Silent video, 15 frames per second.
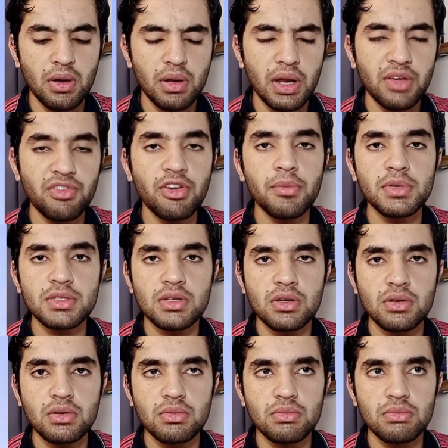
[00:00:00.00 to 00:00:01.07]
like famous
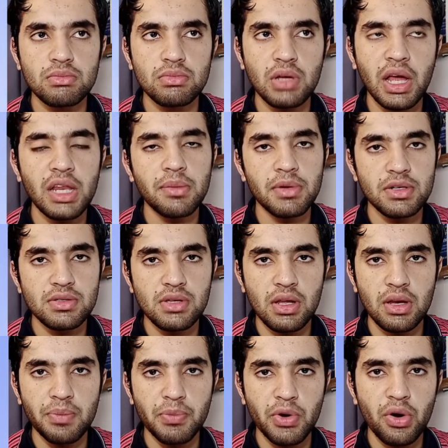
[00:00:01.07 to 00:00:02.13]
elements
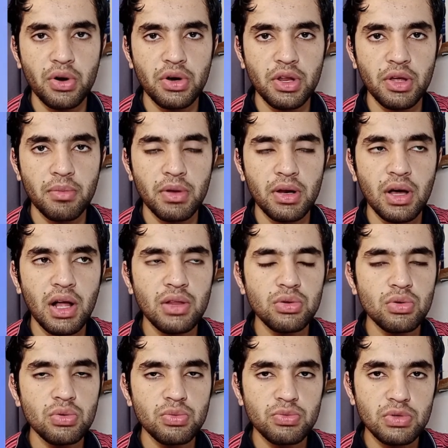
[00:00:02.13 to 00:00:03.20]
in periodic table,
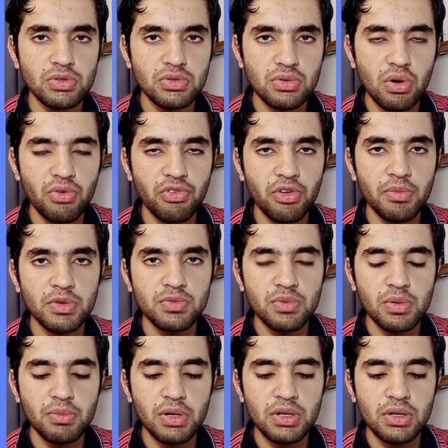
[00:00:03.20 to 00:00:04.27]
although it's not famous
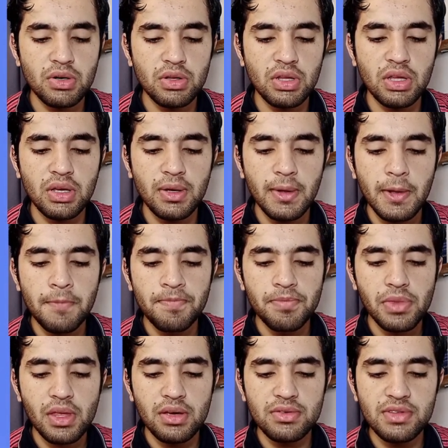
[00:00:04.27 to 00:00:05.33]
one, but the
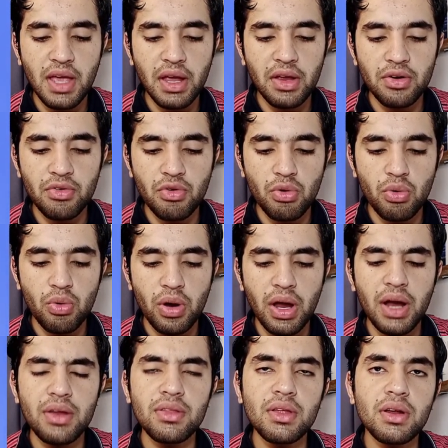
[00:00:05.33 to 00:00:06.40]
second row.
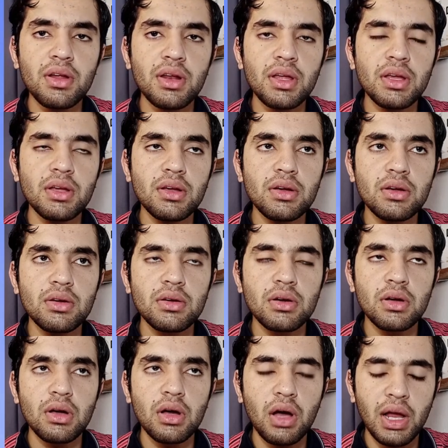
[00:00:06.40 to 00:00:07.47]
And there are like
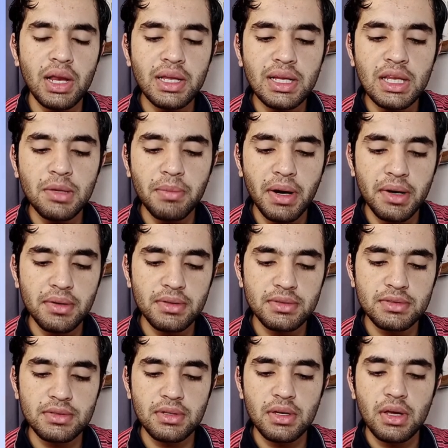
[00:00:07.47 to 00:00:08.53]
alkali
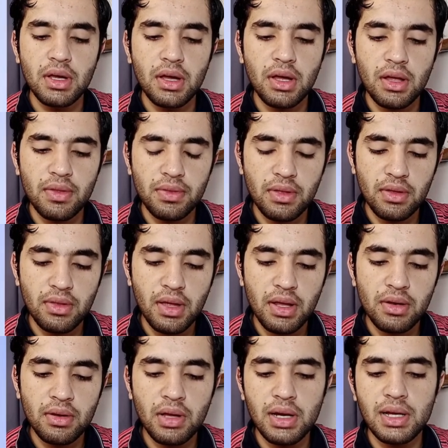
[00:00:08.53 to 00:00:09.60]
metals and
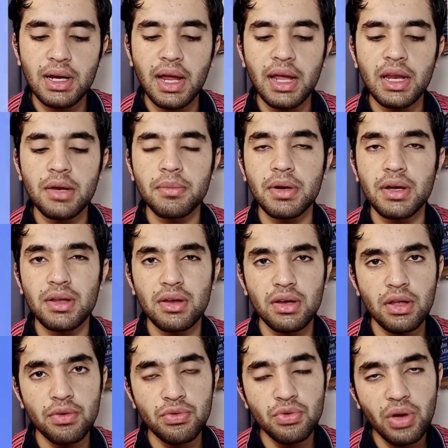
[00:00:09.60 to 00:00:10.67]
then alkaline metal.
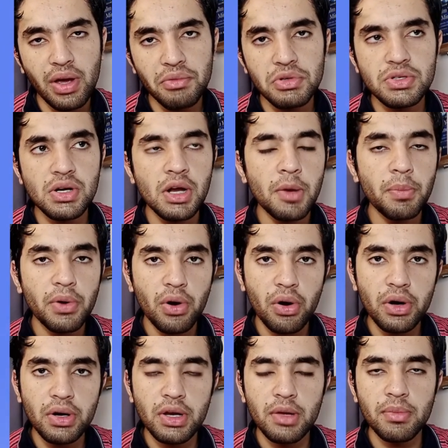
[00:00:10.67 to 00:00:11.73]
If you haven't studied
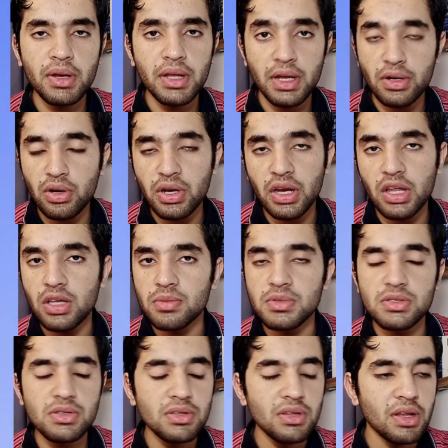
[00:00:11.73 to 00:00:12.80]
periodic table inorganic
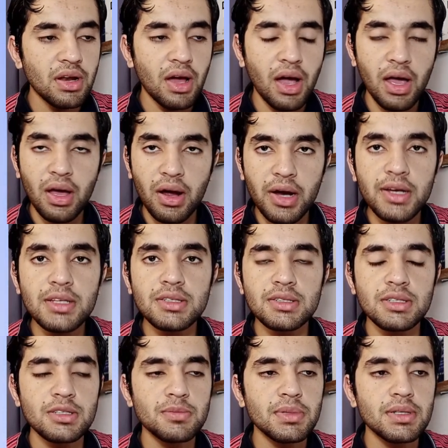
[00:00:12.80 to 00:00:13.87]
chemistry, then I highly
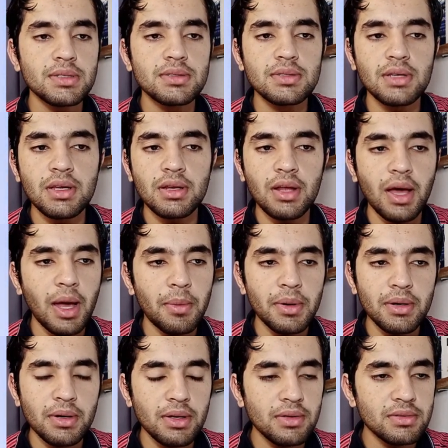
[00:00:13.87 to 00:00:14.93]
suggest, because in
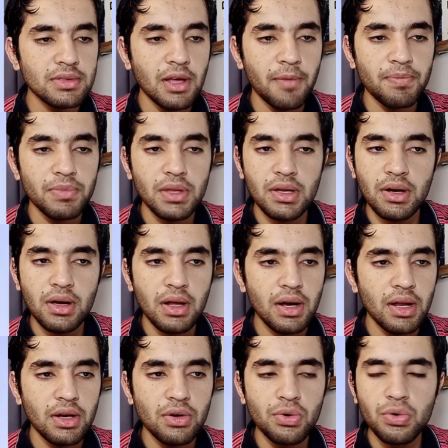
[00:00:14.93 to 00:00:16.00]
IMAT exam there are
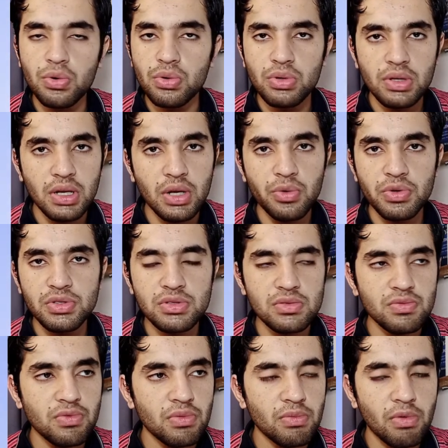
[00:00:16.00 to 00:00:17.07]
like 2-3
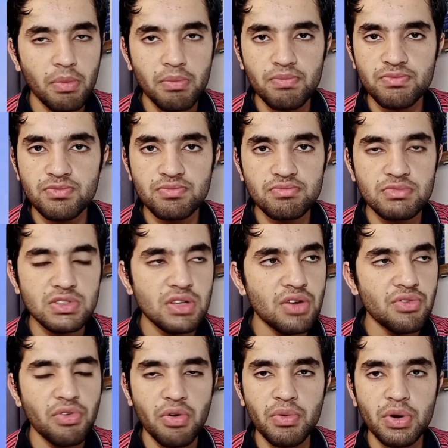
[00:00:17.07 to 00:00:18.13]
questions from
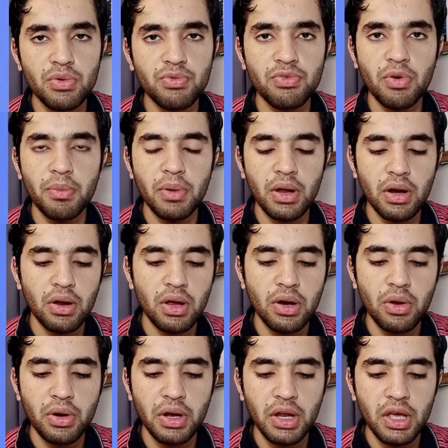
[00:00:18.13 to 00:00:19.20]
straightforward from
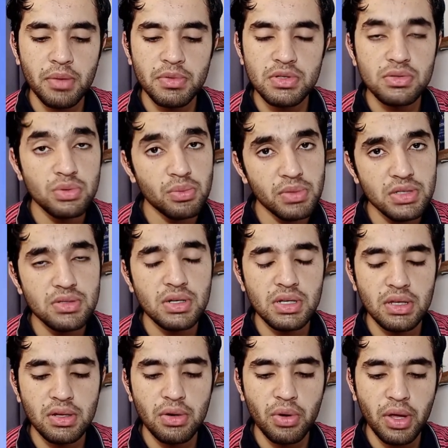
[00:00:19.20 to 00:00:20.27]
inorganic chemistry, so must
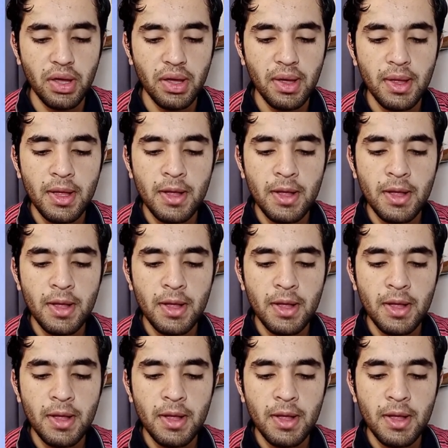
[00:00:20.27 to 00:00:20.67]
study it. Okay,